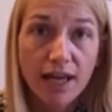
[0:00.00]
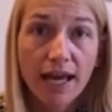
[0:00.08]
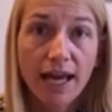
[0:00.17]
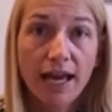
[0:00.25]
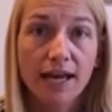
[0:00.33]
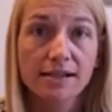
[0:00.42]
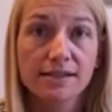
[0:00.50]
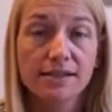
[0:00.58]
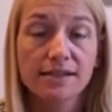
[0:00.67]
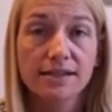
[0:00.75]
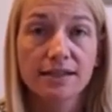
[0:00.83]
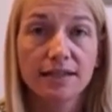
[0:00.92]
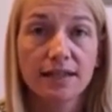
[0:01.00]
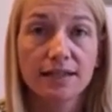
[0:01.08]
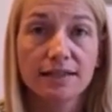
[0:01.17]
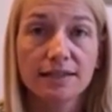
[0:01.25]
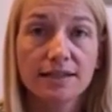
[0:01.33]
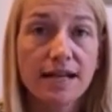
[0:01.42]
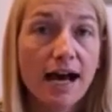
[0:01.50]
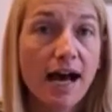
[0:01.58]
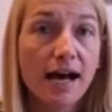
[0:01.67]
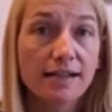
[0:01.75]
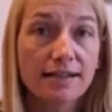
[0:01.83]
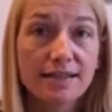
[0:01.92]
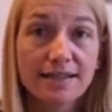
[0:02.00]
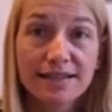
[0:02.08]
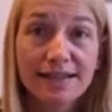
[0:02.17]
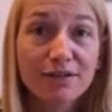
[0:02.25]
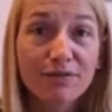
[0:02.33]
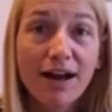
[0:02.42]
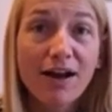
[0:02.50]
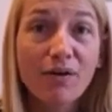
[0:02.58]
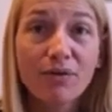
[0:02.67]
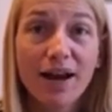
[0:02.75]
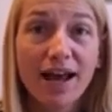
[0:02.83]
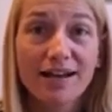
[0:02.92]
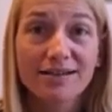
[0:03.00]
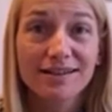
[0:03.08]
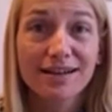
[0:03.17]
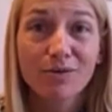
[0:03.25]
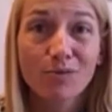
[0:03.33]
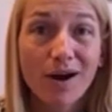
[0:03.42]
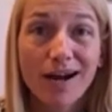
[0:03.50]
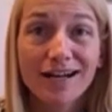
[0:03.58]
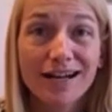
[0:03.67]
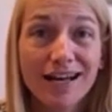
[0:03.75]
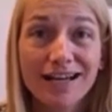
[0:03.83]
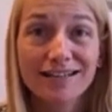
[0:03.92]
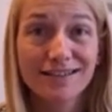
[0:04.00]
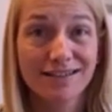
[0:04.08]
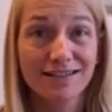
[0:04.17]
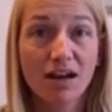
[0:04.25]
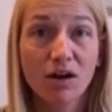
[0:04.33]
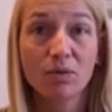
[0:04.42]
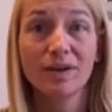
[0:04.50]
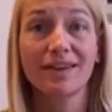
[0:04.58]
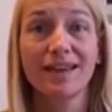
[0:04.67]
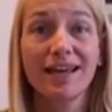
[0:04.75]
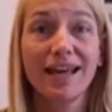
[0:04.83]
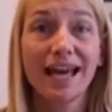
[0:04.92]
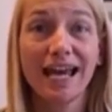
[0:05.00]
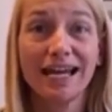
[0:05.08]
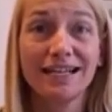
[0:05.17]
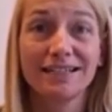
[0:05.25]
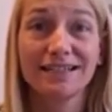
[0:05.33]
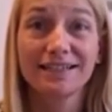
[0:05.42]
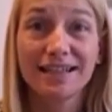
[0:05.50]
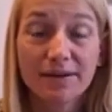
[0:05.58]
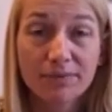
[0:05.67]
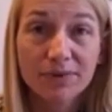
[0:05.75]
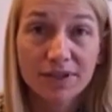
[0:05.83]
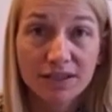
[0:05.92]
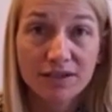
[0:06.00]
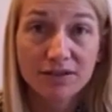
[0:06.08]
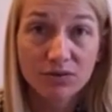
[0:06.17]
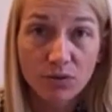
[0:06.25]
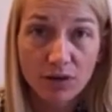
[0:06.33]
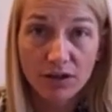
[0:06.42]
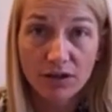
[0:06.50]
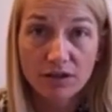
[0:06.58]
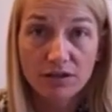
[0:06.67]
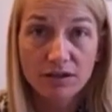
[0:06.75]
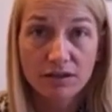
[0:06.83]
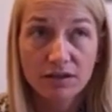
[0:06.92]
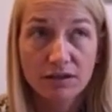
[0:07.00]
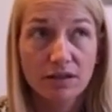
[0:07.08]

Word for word: And it's not sit around asking, why did I get stuck with eight disabling disorders?